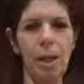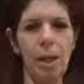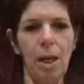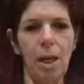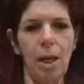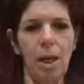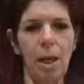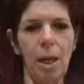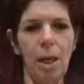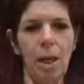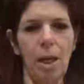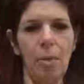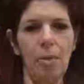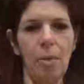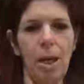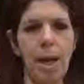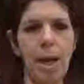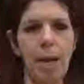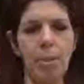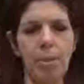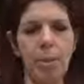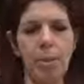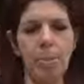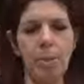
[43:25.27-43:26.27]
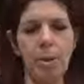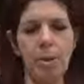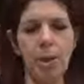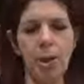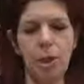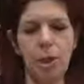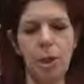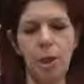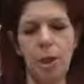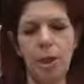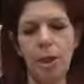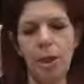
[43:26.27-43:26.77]
And I'm a
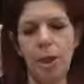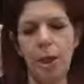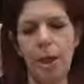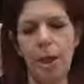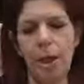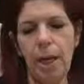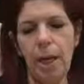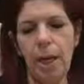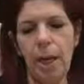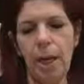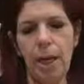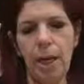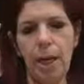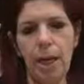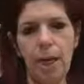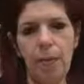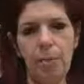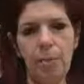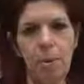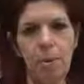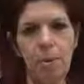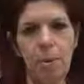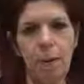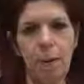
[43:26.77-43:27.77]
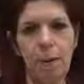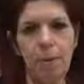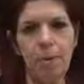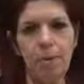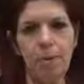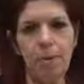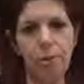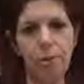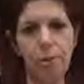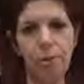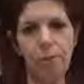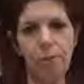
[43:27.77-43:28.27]
missionary, and I am a
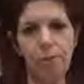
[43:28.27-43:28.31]
pastor.